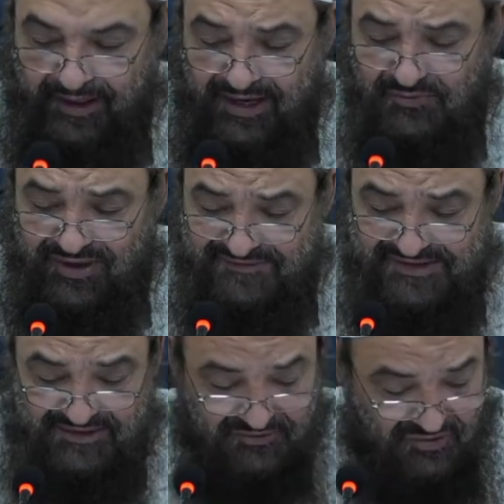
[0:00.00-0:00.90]
As we have
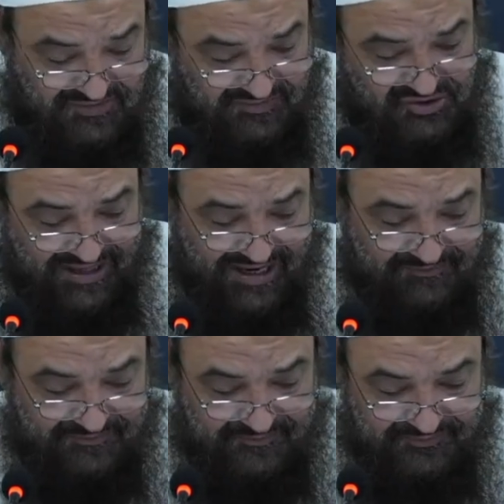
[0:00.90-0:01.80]
said, because of the
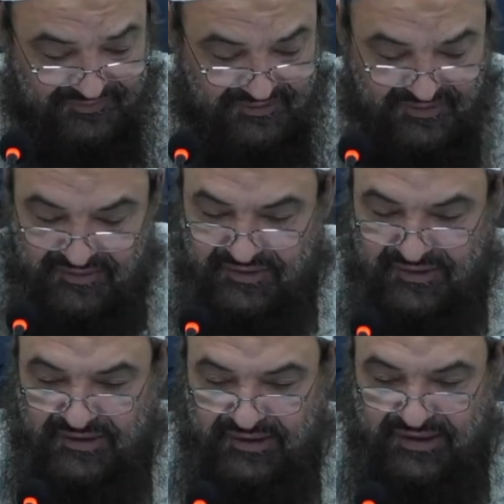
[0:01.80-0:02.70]
jihad,
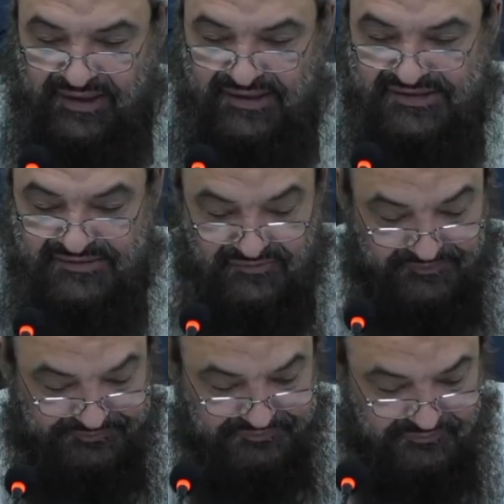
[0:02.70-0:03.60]
is
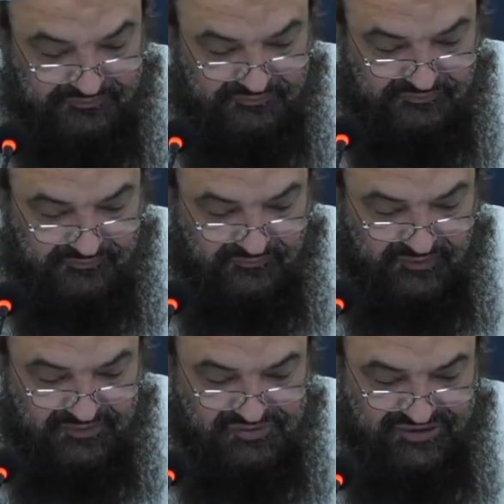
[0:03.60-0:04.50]

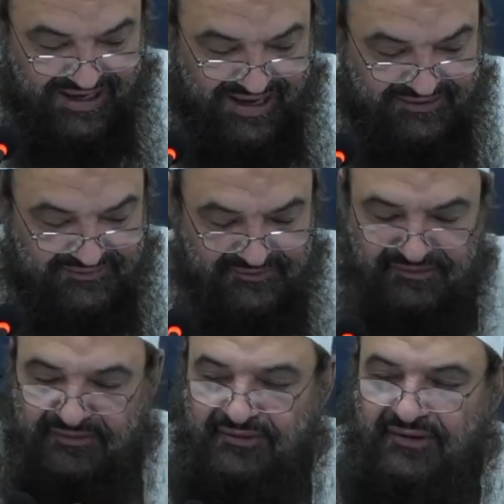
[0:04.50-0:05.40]

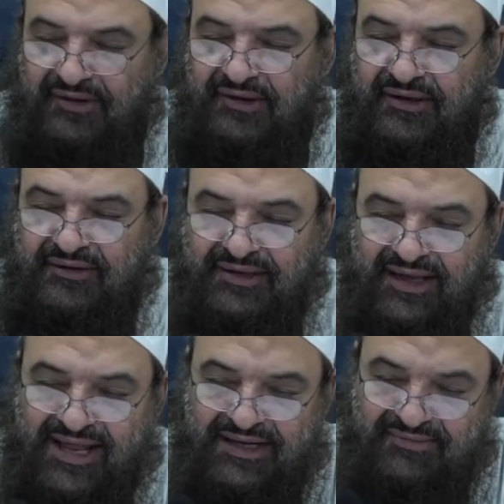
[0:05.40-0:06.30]
jihad
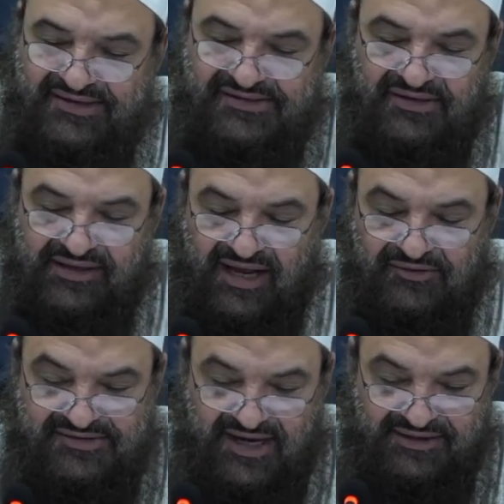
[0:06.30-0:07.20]
the enemies, the
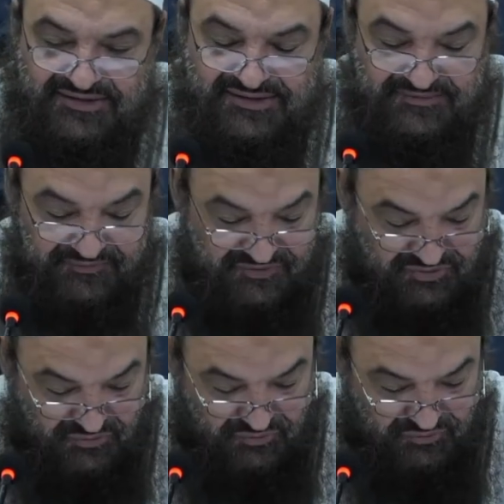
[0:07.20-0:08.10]
outsiders,
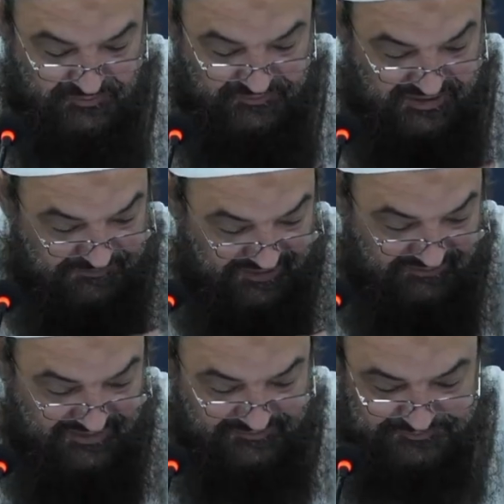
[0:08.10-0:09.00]
to
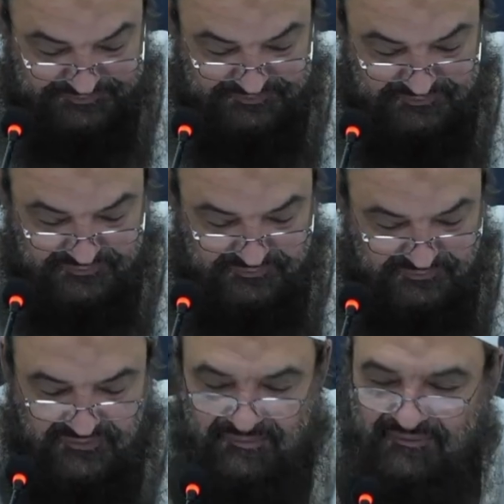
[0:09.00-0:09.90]
repel them.
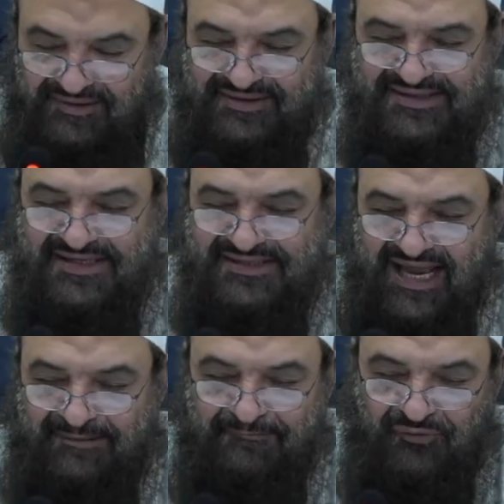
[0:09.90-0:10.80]
But this is
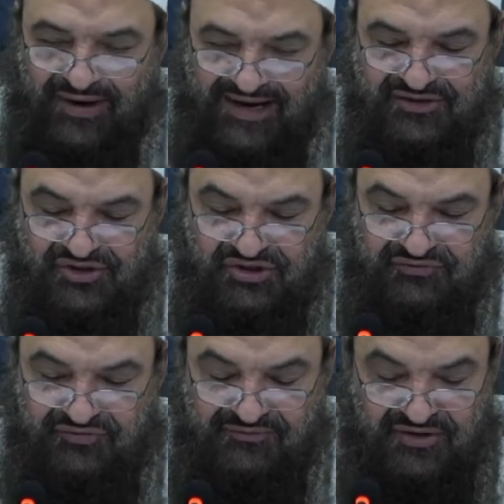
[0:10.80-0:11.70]
a branch
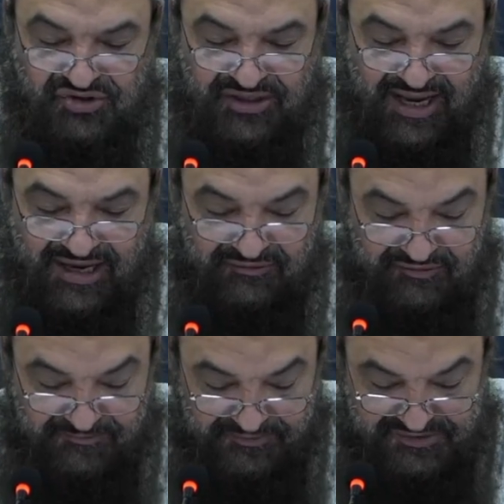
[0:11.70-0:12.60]
from the jihad of
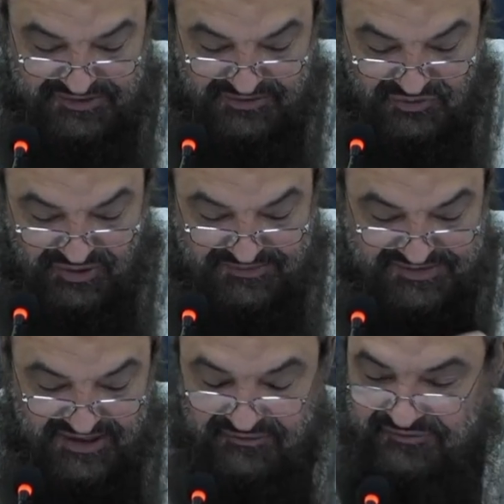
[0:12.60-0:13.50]
the person to
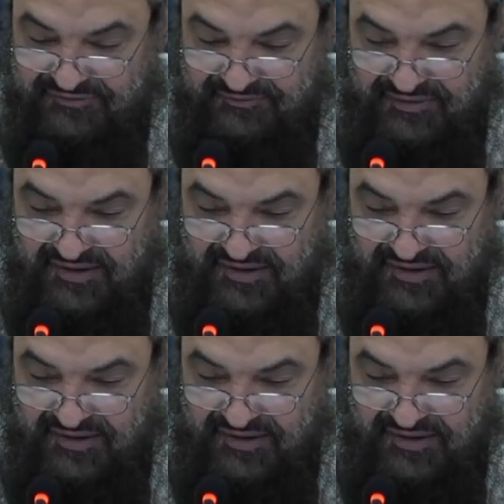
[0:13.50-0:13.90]
himself.